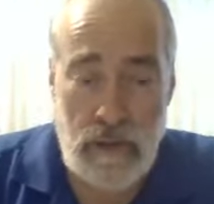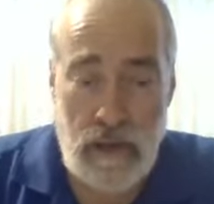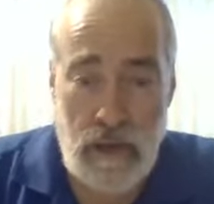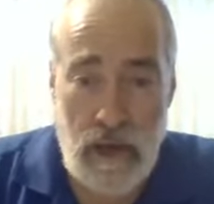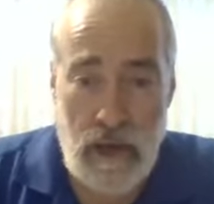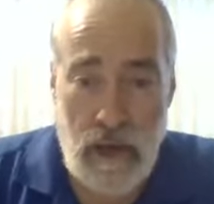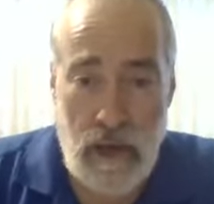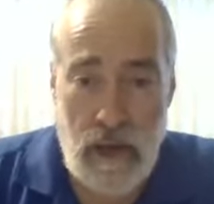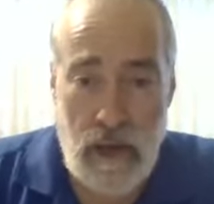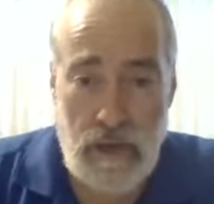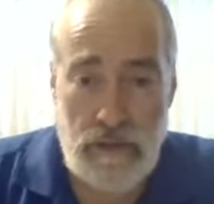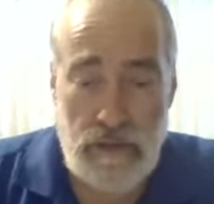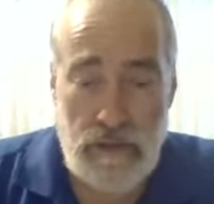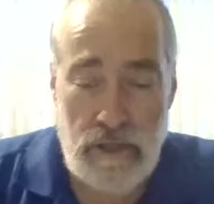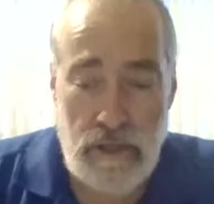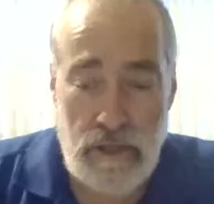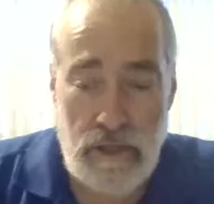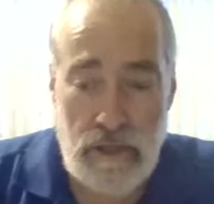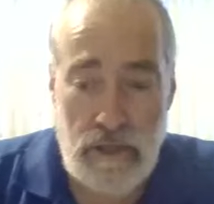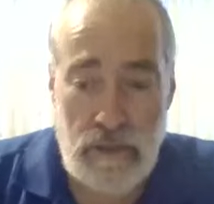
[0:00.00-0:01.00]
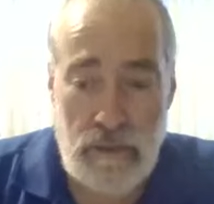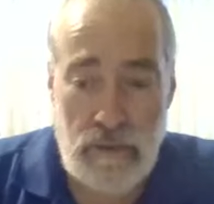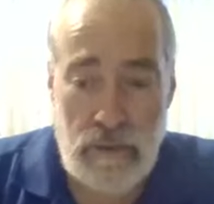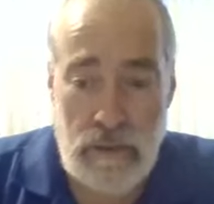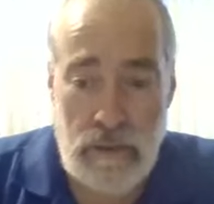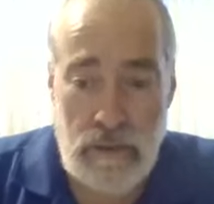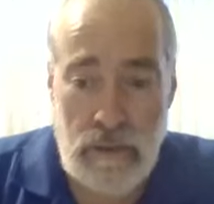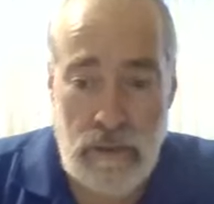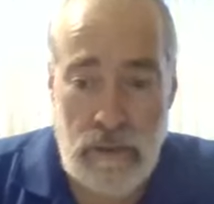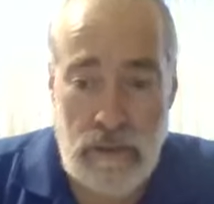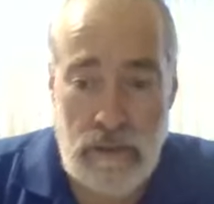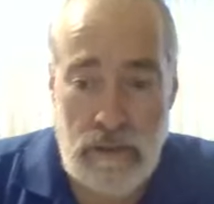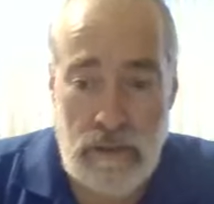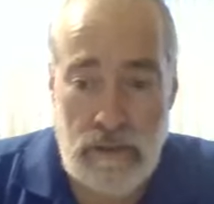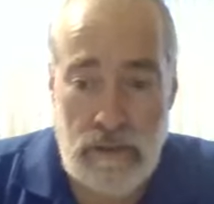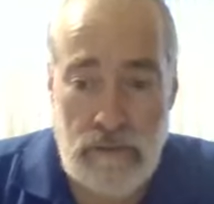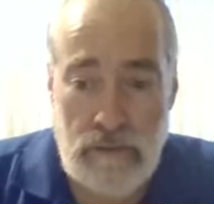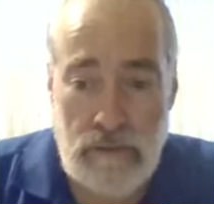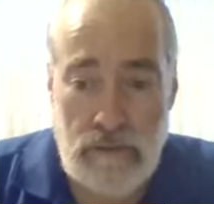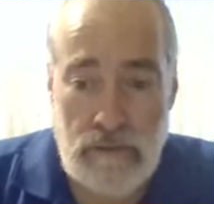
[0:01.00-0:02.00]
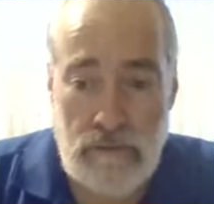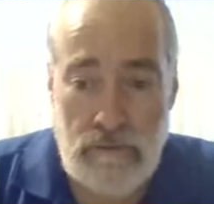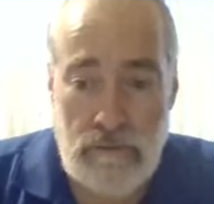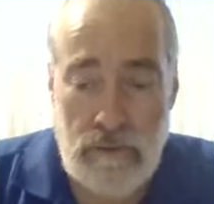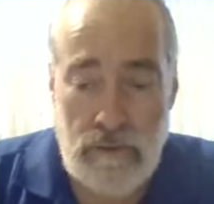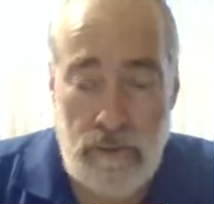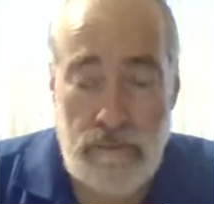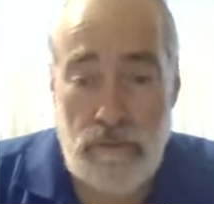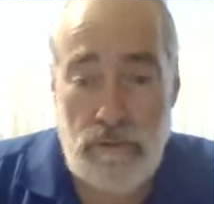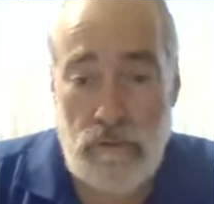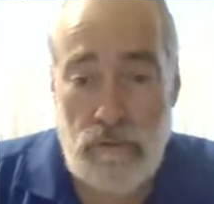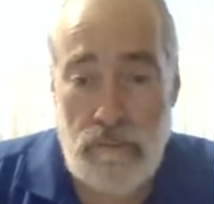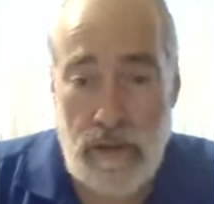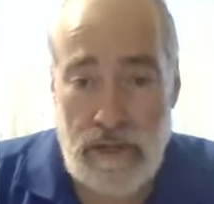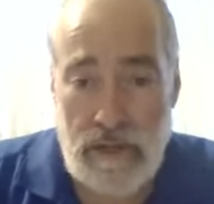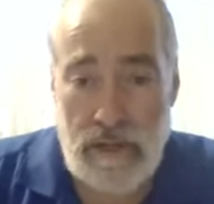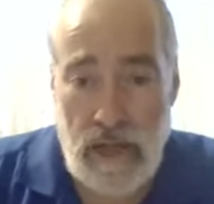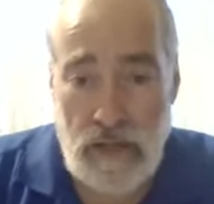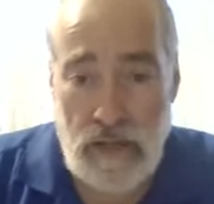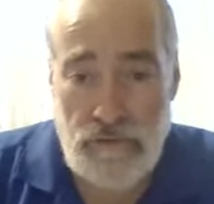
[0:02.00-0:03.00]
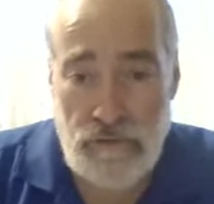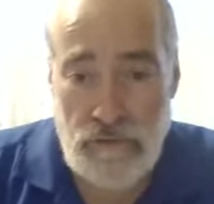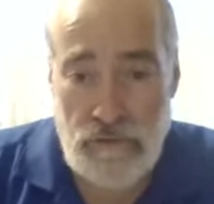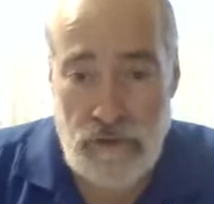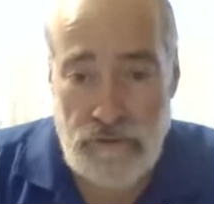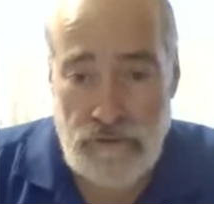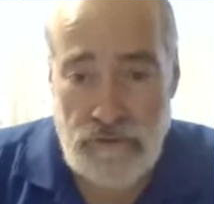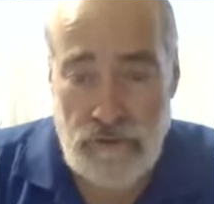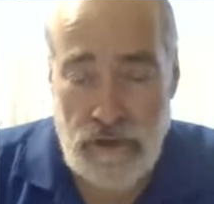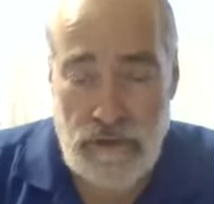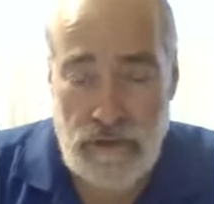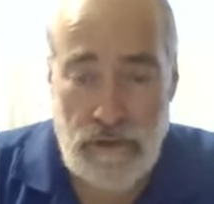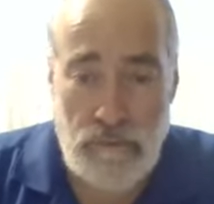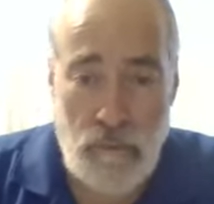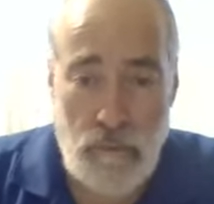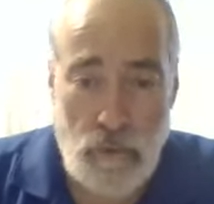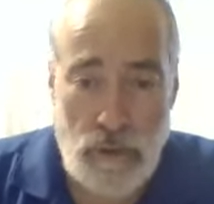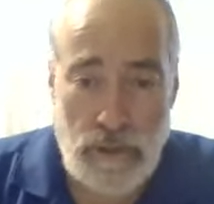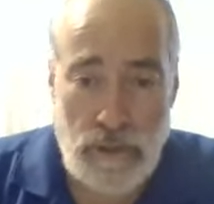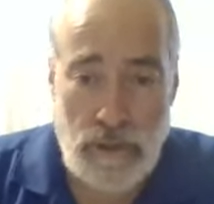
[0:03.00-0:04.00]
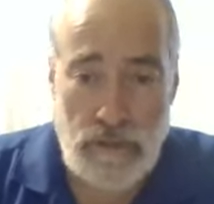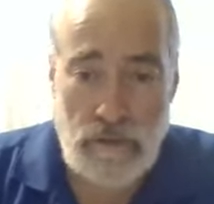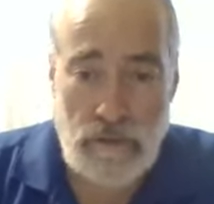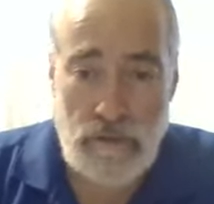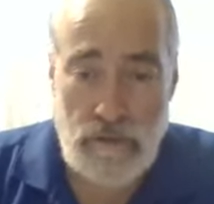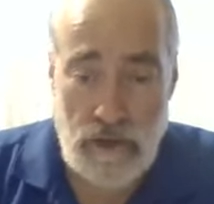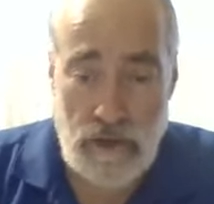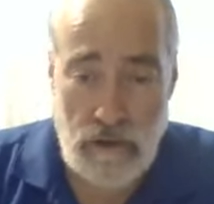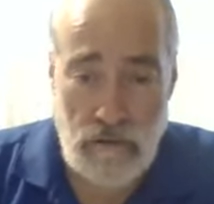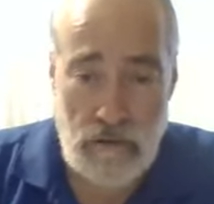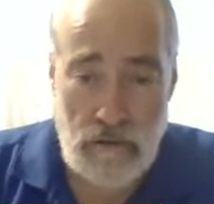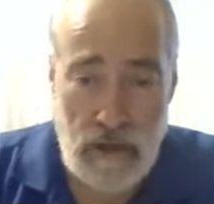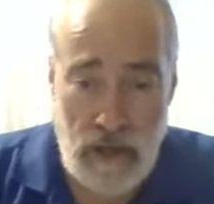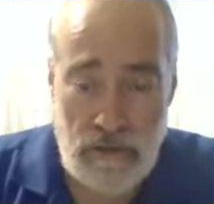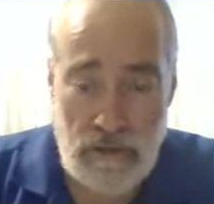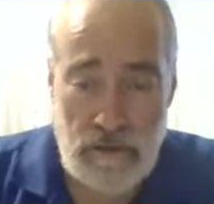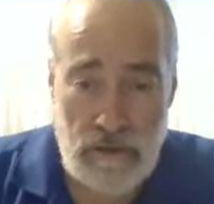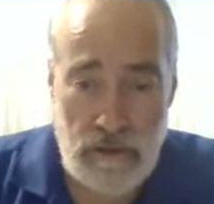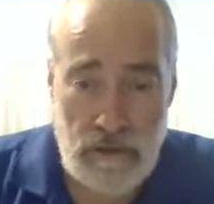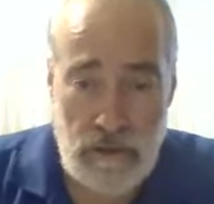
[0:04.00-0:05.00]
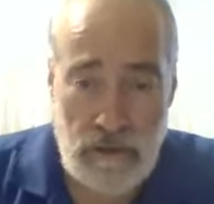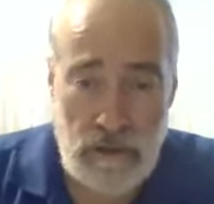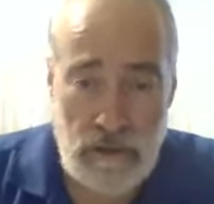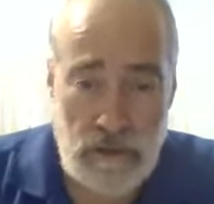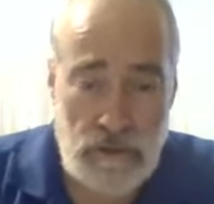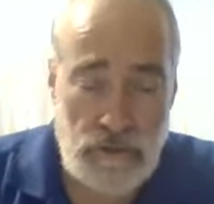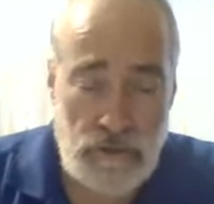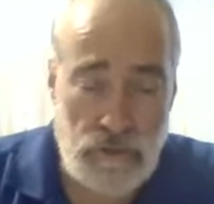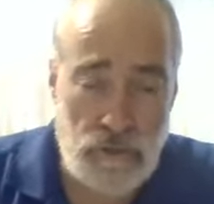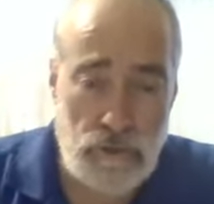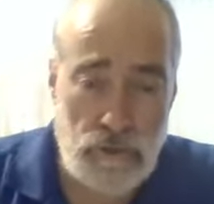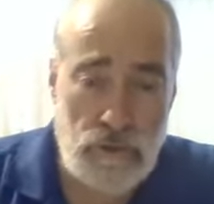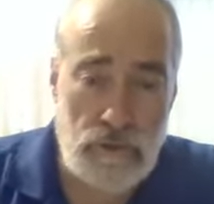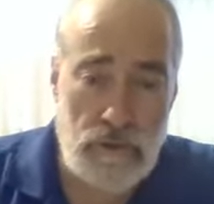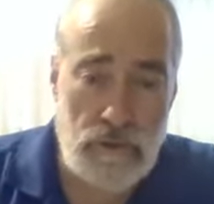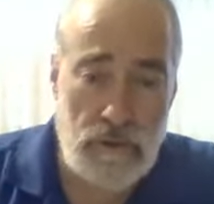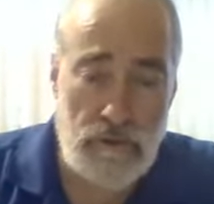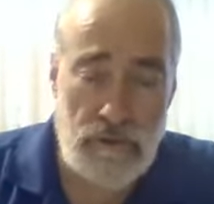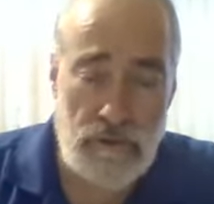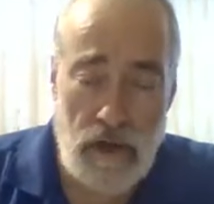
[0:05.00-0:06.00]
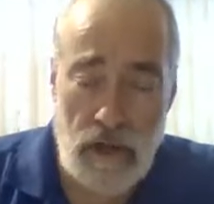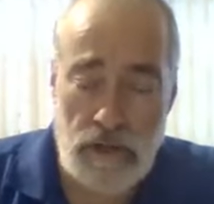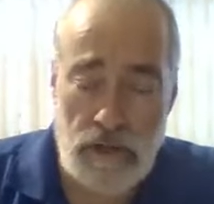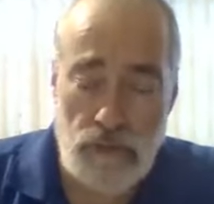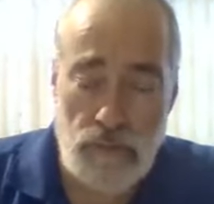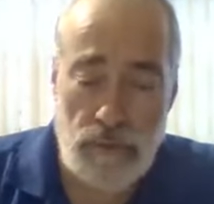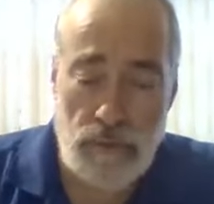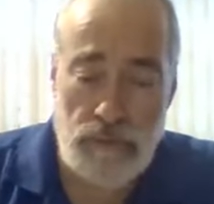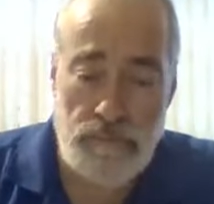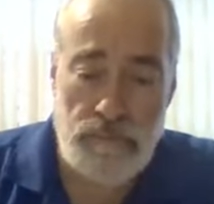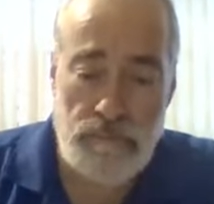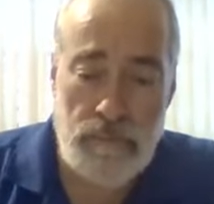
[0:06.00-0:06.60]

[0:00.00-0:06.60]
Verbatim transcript: And uh, coming to my classes on Sunday morning there at the Shul of Hollywood,